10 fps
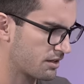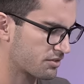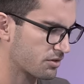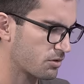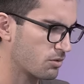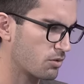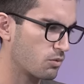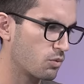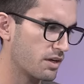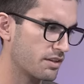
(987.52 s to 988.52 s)
So
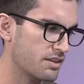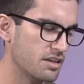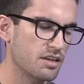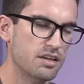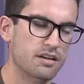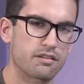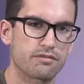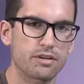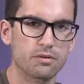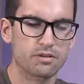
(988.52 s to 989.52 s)
what the
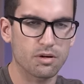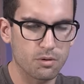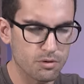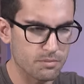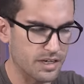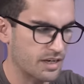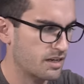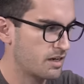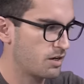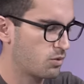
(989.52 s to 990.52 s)
viewer told me
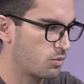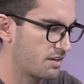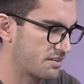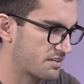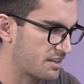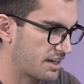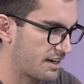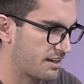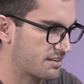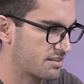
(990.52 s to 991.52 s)
was
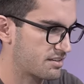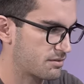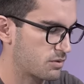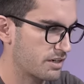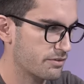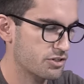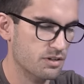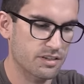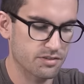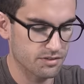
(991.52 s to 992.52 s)
that whenever he
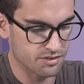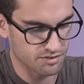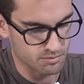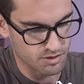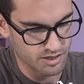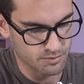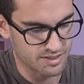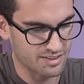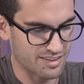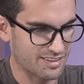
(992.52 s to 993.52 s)
tried to turn the system on, he
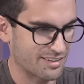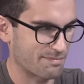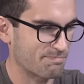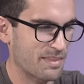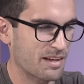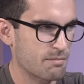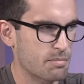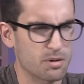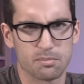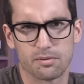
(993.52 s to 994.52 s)
would get like a
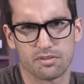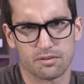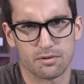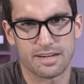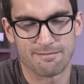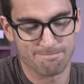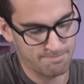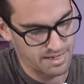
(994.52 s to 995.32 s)
purple screen.